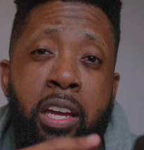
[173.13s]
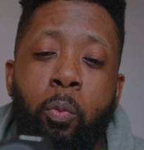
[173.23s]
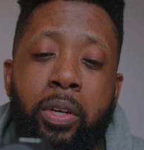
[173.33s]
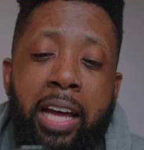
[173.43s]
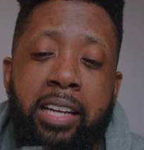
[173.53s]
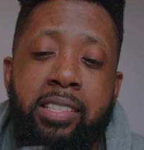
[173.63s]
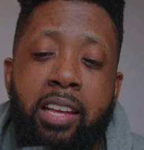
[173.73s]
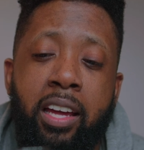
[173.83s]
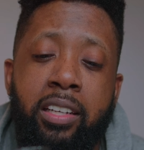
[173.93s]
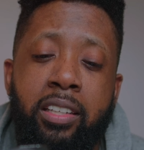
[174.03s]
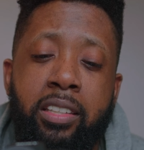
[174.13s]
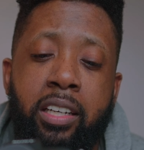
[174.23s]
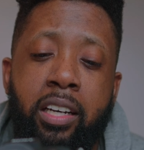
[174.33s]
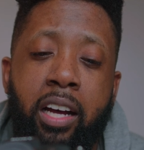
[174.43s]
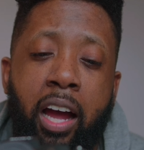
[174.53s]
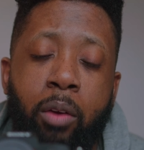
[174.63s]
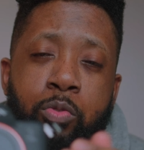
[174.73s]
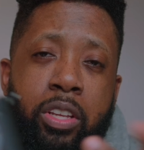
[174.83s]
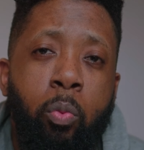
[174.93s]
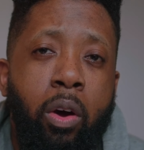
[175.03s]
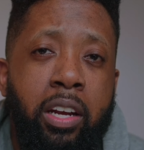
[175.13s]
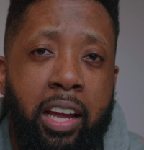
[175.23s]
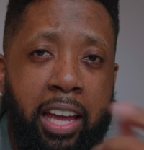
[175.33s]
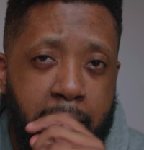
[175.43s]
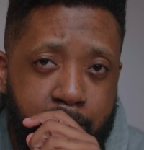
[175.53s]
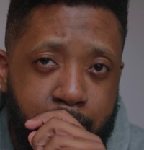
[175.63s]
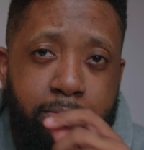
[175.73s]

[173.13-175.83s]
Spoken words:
With that said, I really wanted to get